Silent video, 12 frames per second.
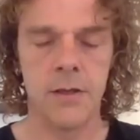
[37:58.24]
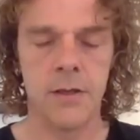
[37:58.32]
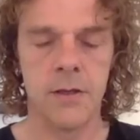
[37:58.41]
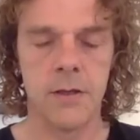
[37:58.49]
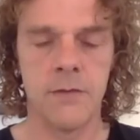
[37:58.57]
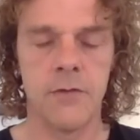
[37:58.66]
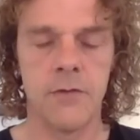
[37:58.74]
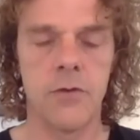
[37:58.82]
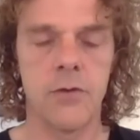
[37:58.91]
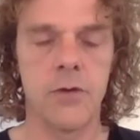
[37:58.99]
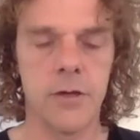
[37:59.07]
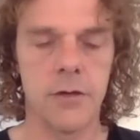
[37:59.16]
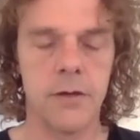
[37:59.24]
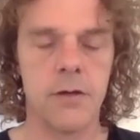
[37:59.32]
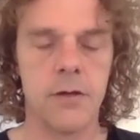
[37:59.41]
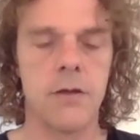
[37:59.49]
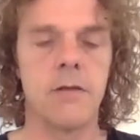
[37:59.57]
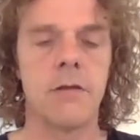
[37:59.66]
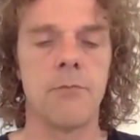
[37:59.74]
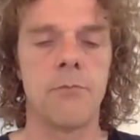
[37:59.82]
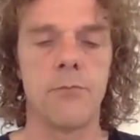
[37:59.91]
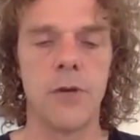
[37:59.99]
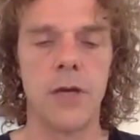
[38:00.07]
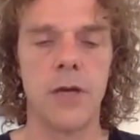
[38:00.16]
If you're done,
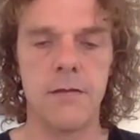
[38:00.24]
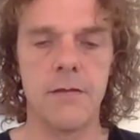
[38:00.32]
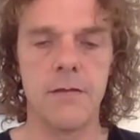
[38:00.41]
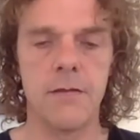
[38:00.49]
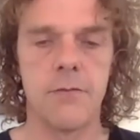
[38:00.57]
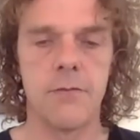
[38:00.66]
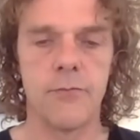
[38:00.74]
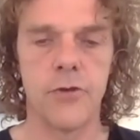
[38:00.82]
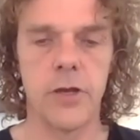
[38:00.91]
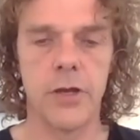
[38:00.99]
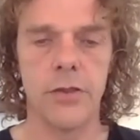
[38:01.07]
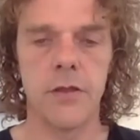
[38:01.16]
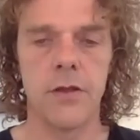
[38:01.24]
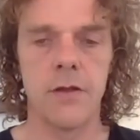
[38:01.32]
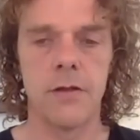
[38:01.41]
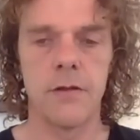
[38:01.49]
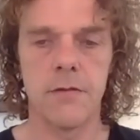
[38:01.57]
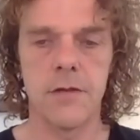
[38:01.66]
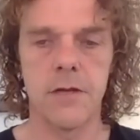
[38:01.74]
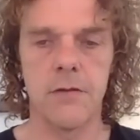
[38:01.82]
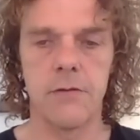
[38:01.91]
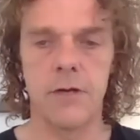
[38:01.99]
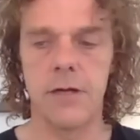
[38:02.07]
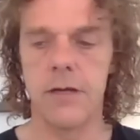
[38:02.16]
please breathe
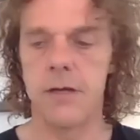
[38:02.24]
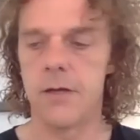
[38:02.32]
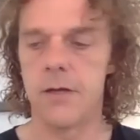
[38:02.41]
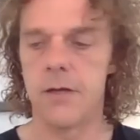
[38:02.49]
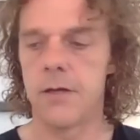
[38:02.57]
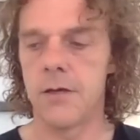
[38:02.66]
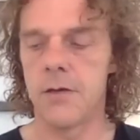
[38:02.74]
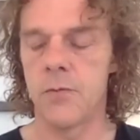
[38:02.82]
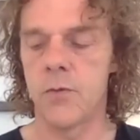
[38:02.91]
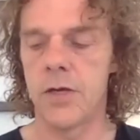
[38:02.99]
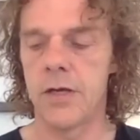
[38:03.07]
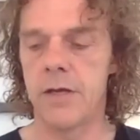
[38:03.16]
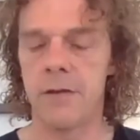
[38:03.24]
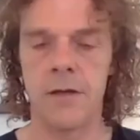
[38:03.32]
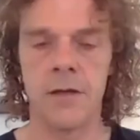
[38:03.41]
slowly and wait a